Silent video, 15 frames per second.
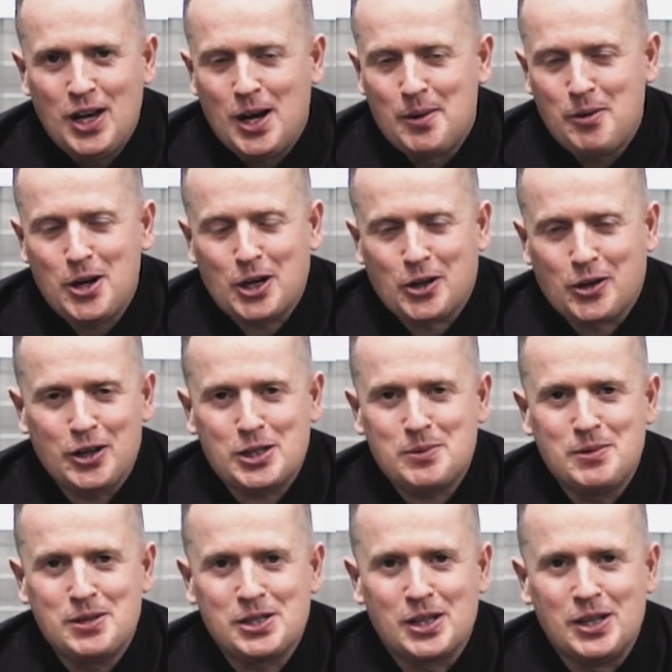about
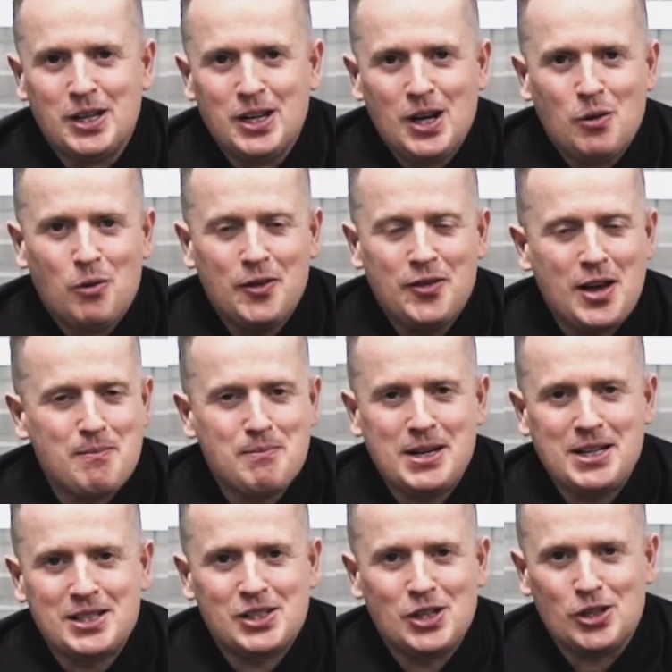Christmas and what that
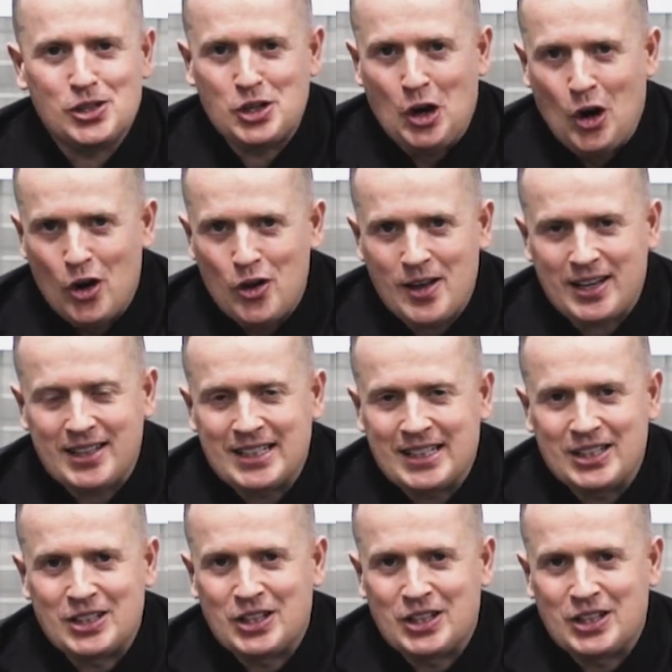means to us and how that